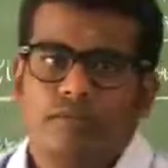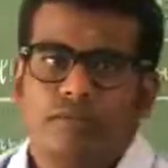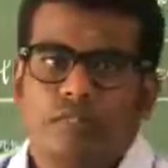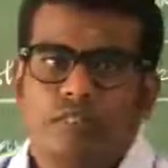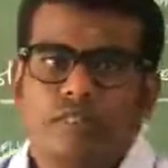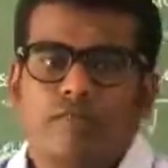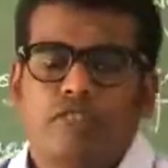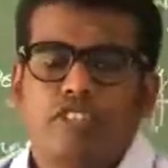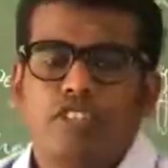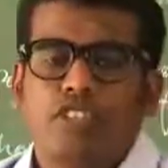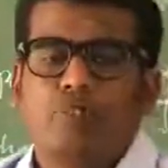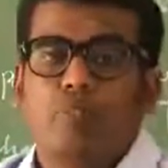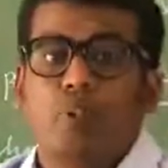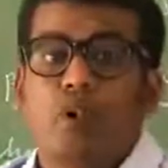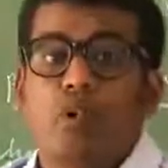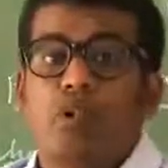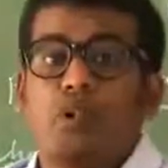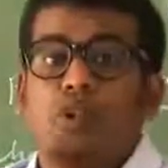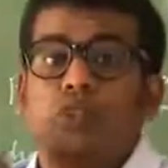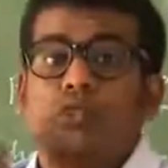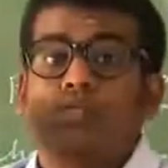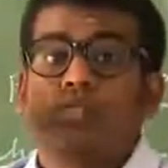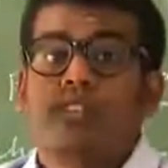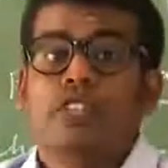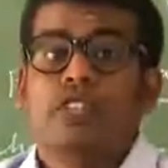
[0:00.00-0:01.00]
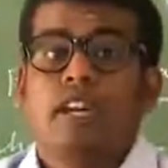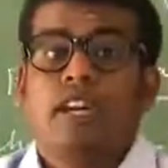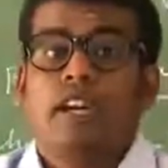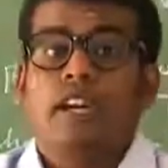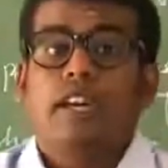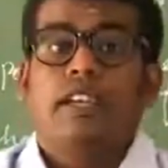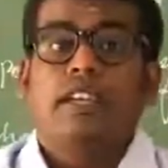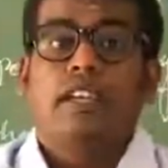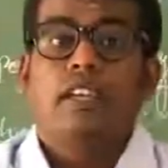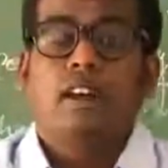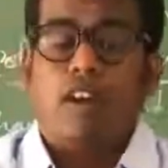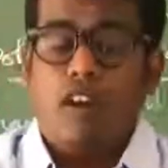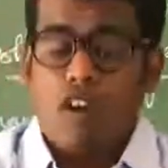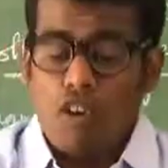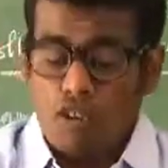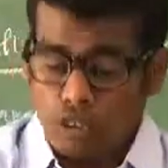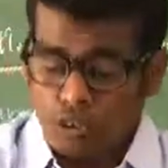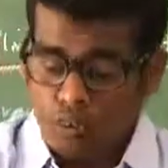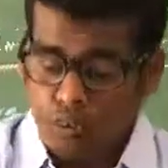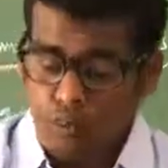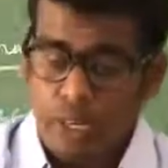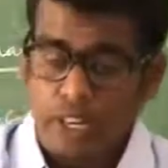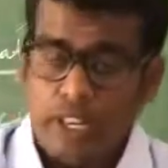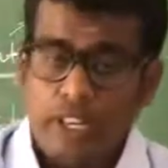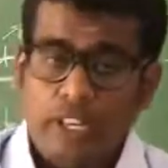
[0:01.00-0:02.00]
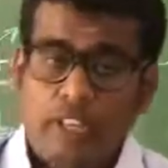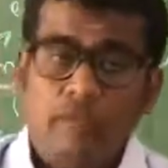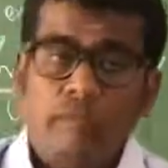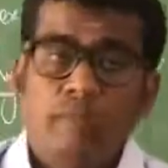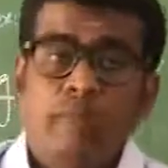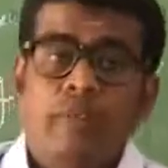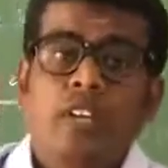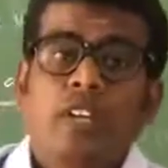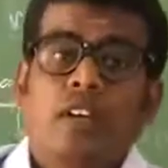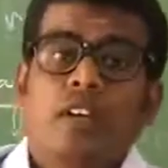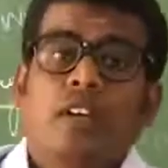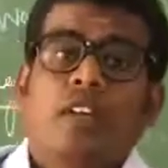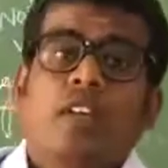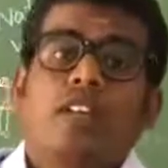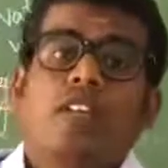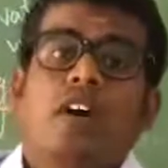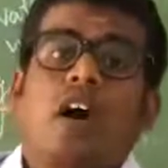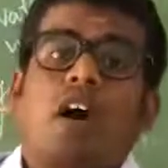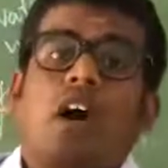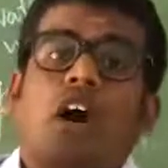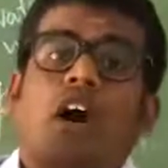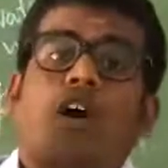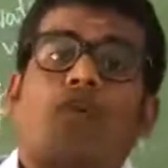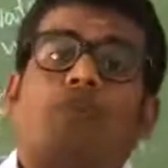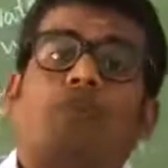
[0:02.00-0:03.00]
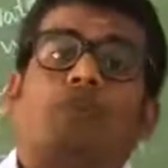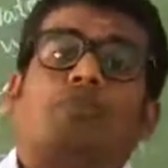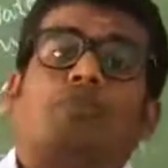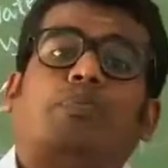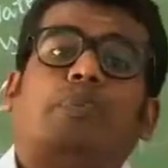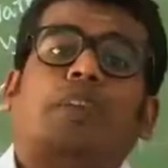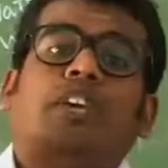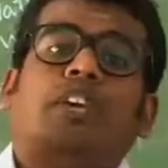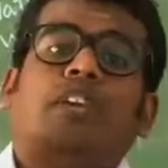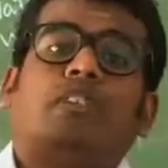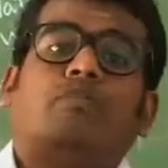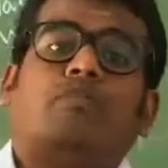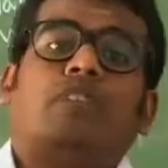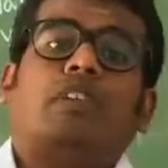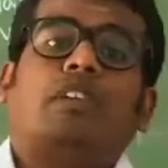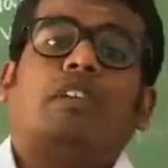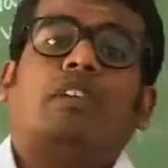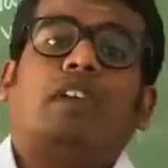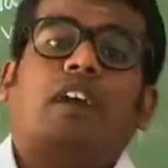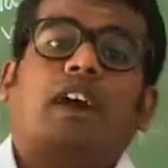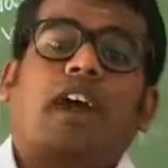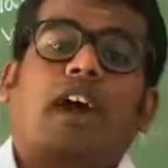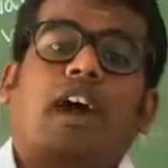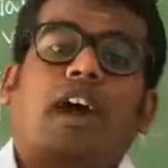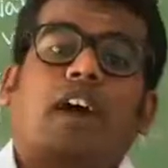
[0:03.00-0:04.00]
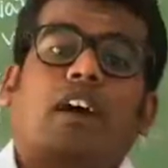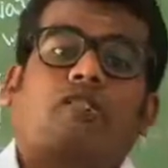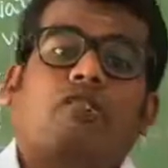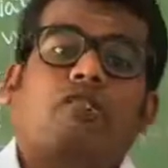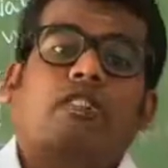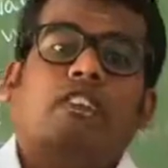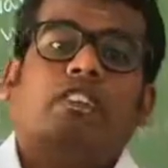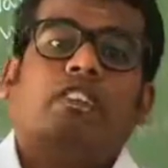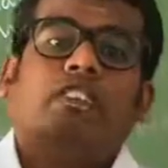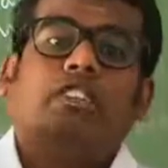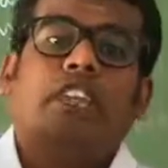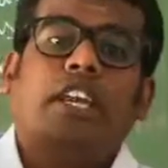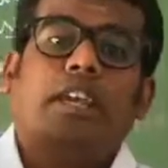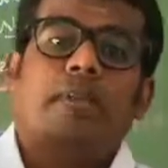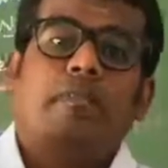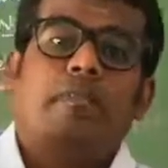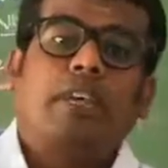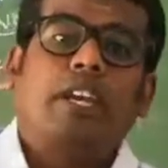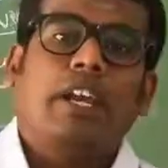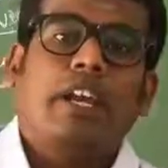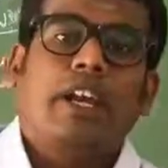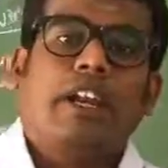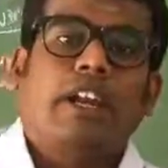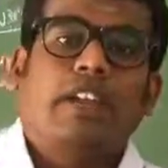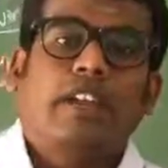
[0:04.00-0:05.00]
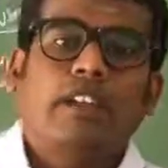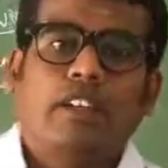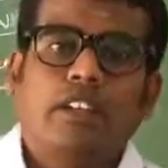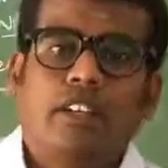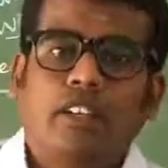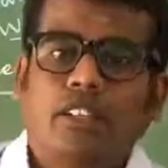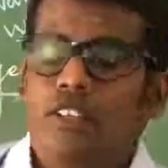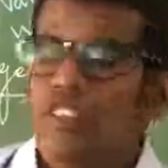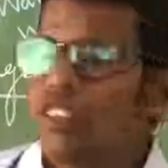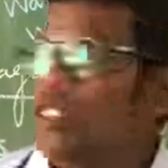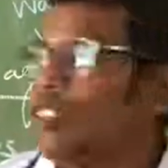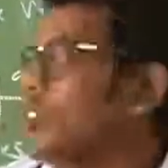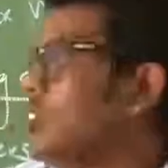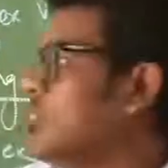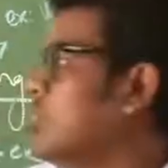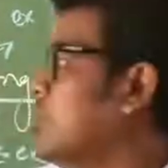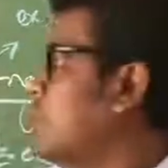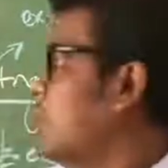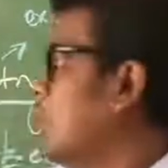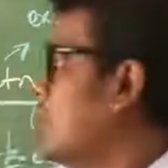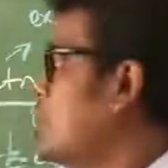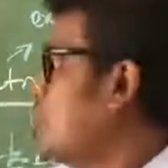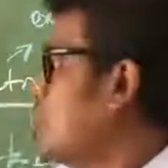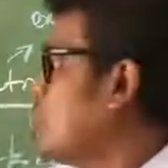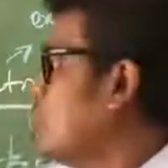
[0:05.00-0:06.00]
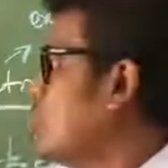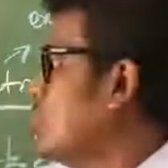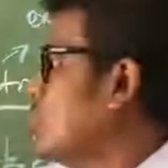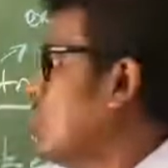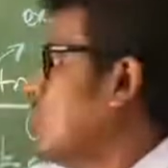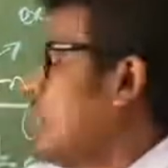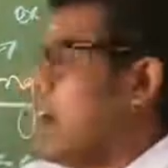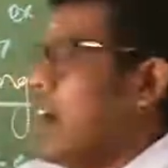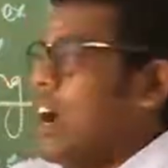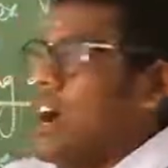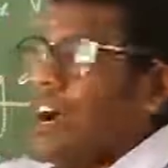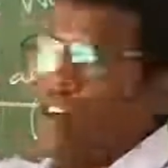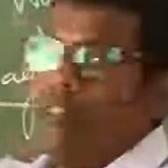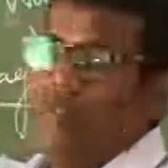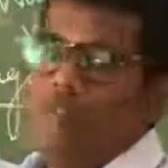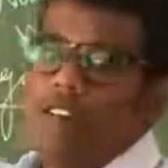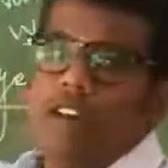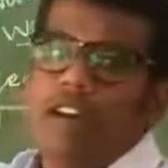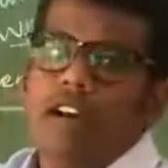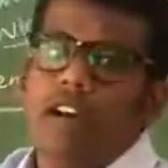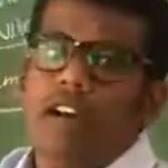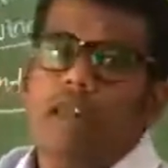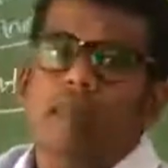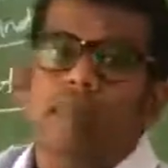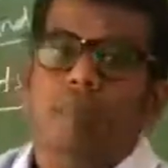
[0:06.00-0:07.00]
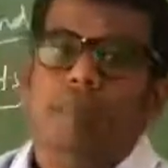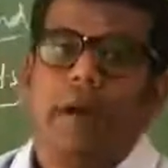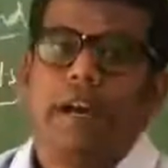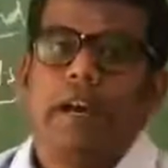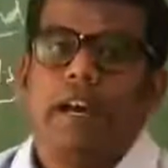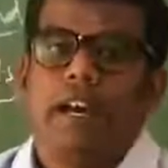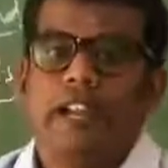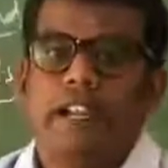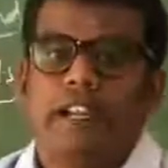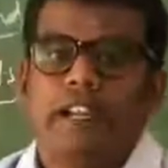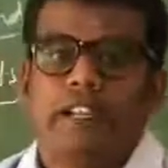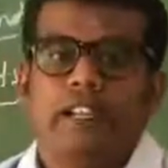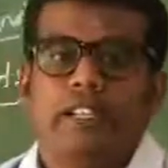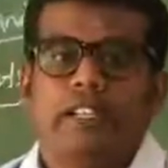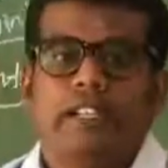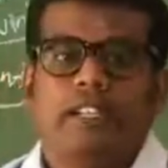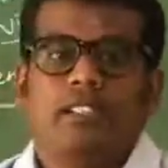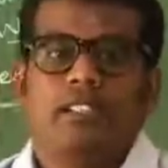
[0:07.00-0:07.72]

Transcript: which produce the offspring. The offspring will have the same characters which have a parent.